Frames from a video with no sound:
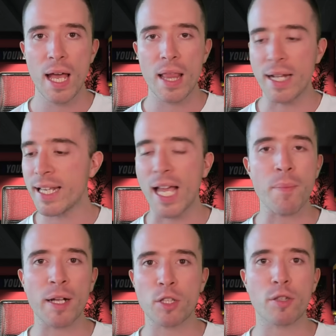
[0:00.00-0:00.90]
Then he came
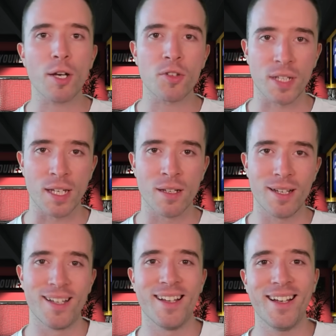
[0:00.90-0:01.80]
back to Chelsea
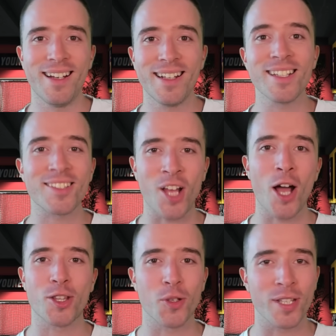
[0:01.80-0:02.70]
and he
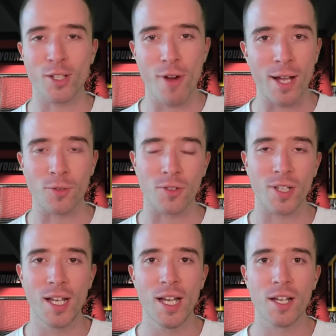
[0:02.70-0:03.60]
started doing the rounds.
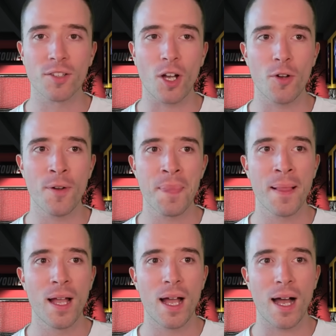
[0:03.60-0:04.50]
So
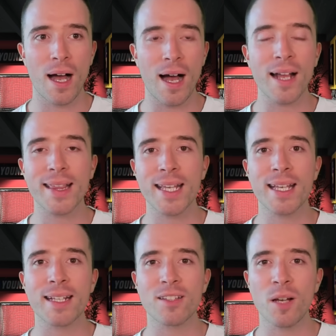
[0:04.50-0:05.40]
I
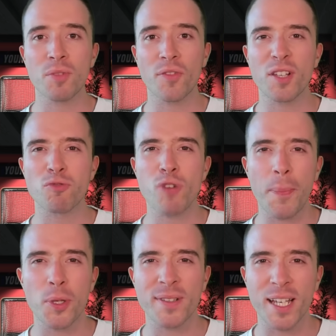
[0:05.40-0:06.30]
think in terms of his
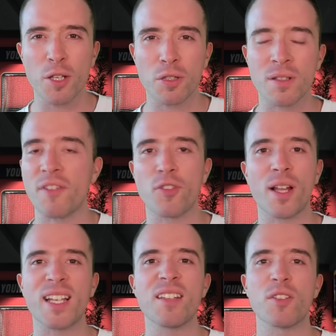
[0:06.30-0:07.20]
reputation, I feel
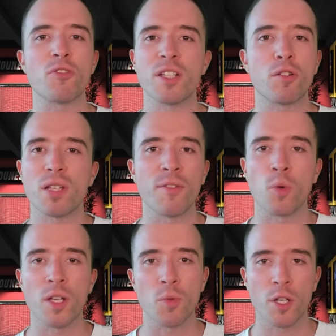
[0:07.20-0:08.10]
like he's already achieved
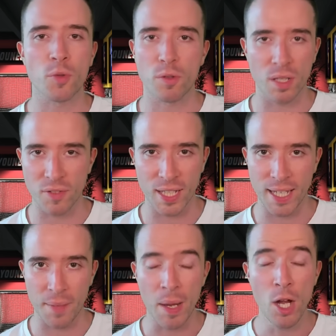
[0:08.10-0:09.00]
what he's wanted to achieve in the
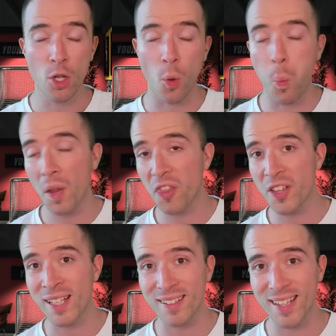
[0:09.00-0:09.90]
game. The one
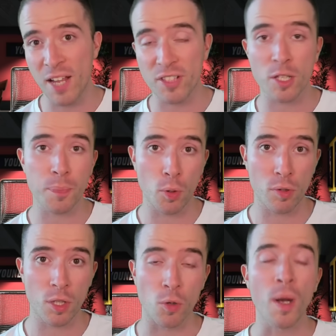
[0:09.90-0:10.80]
thing that's left is
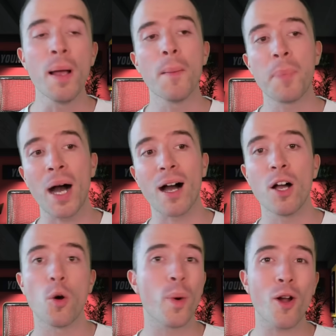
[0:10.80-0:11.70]
Portugal.
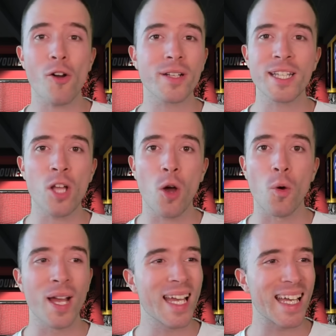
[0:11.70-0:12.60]
But we already
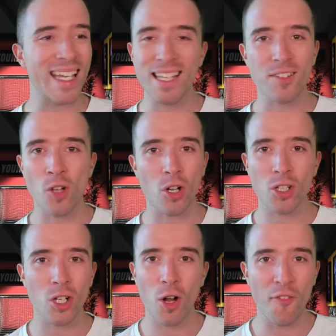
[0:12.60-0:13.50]
know he's not going
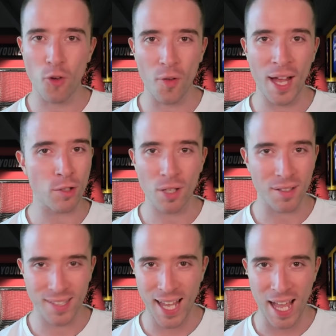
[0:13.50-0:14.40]
to go for that
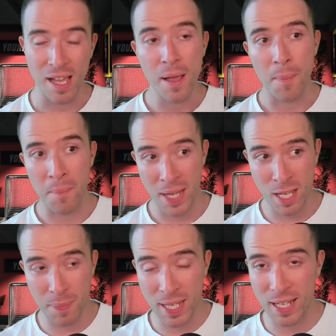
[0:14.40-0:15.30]
just yet.
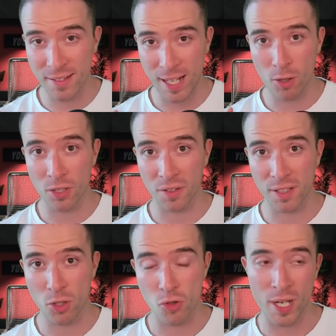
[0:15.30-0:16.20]
Maybe he's now
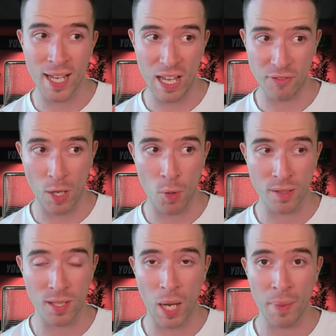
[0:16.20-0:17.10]
considering, if they were
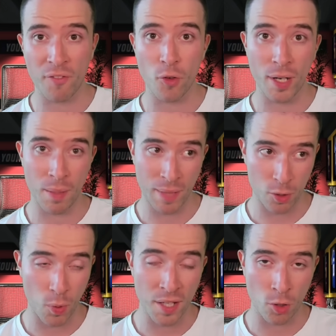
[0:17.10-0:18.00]
to come in for him,
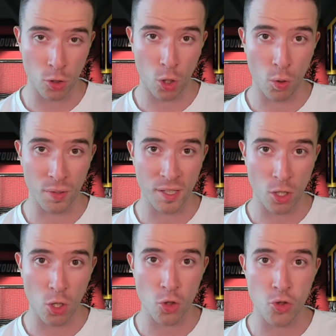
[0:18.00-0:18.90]
that's why he's got the clause in the
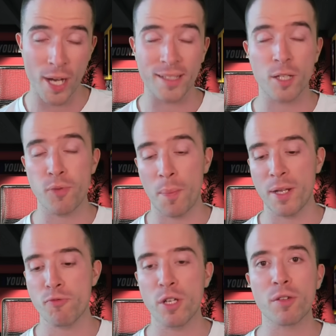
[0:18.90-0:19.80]
contract. He's probably
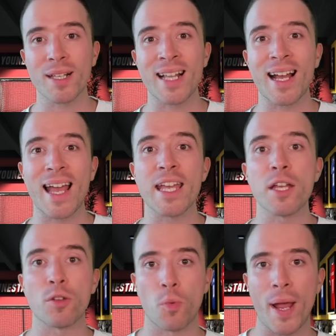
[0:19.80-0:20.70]
reaching that
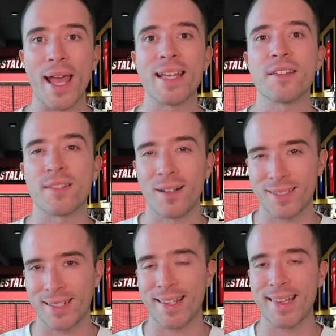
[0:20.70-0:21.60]
age where he's
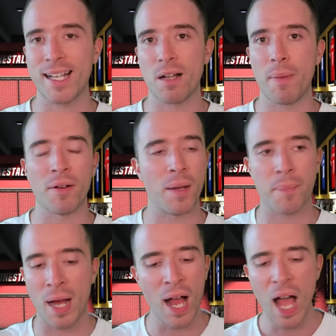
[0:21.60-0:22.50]
starting to think about it.
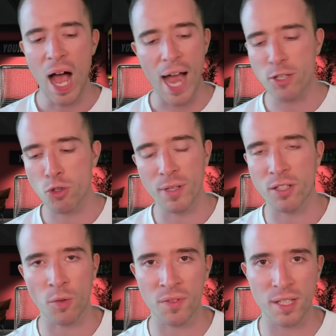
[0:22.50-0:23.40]
But I truly
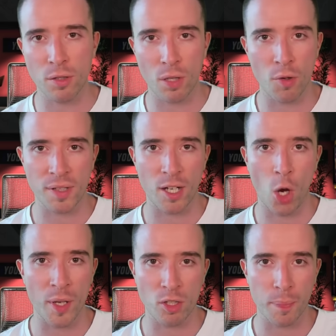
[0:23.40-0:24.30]
don't see Jose
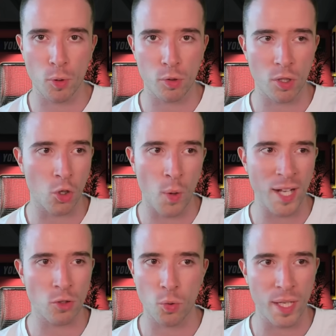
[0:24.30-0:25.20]
going to Portugal
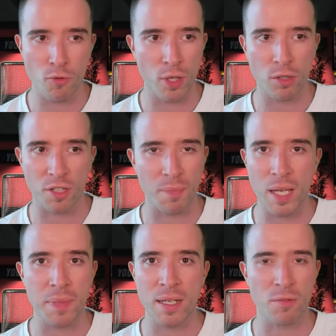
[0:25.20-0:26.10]
until he reaches
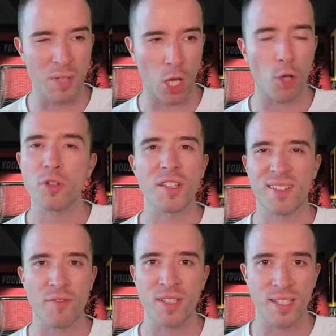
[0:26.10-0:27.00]
maybe close to
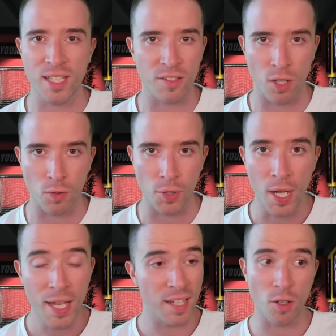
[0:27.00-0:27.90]
70 years old.
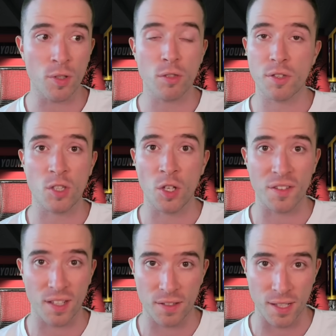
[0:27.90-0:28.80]
He's only just turned
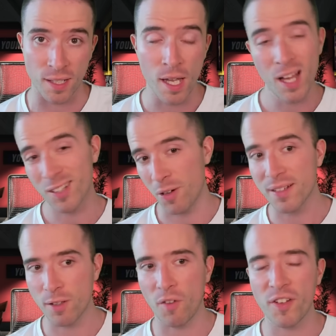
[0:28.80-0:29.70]
60. So I
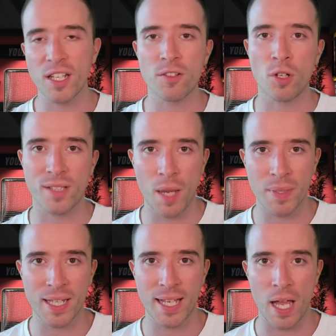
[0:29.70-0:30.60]
still think he's got time
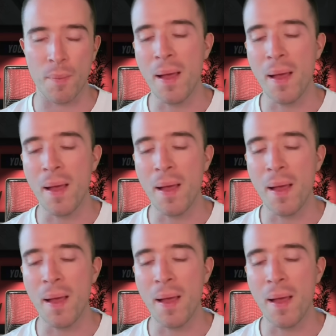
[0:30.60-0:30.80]
in the game.